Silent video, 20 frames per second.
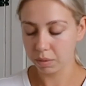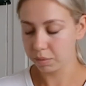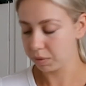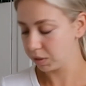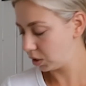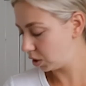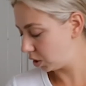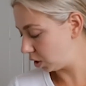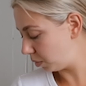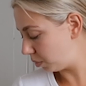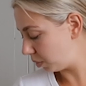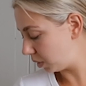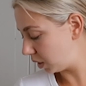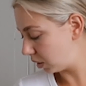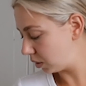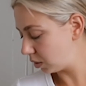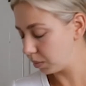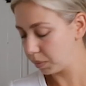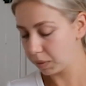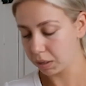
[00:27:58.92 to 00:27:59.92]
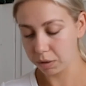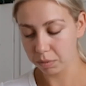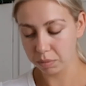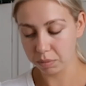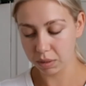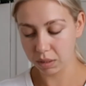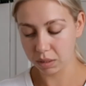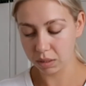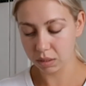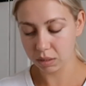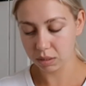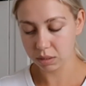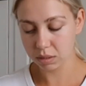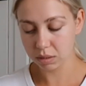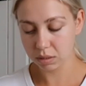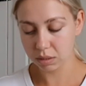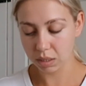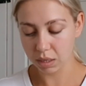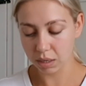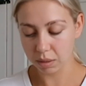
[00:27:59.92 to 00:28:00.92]
Am I stupid now to be opening
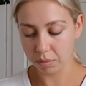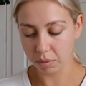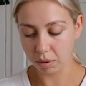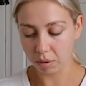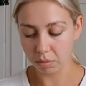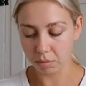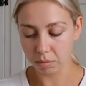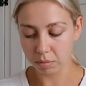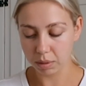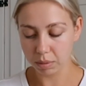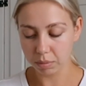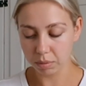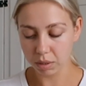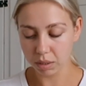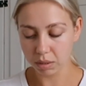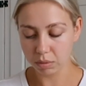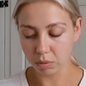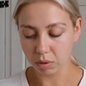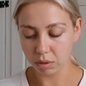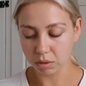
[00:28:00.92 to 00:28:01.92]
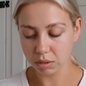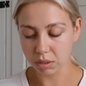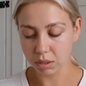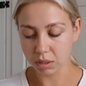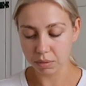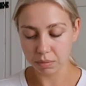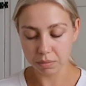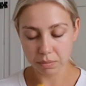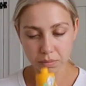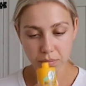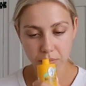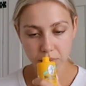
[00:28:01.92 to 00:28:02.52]
this? Yeah, probably, but I want to.